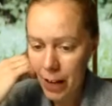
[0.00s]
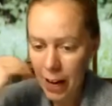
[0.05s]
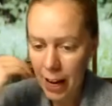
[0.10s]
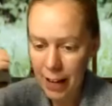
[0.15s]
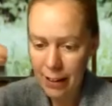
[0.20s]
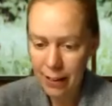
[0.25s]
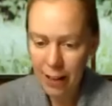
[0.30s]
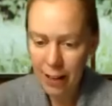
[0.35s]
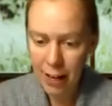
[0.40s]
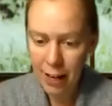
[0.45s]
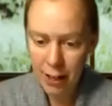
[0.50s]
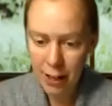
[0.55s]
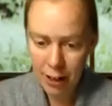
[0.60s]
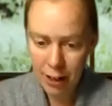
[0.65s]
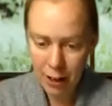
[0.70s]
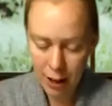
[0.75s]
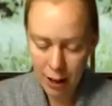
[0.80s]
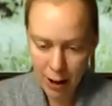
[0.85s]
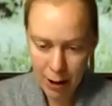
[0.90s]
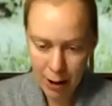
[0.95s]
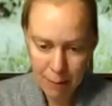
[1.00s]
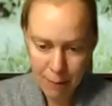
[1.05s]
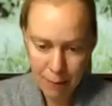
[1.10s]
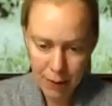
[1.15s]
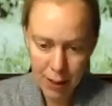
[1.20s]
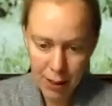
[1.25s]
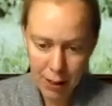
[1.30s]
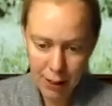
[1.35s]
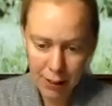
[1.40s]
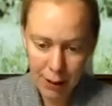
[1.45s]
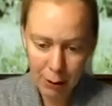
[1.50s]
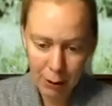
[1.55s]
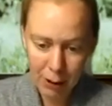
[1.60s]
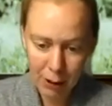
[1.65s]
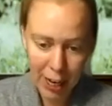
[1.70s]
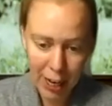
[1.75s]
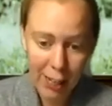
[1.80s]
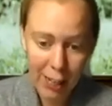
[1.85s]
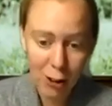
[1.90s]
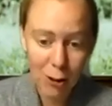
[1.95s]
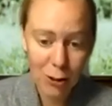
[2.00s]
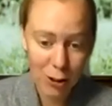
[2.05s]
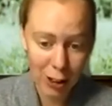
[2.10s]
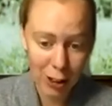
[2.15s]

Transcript: And then they were getting closer and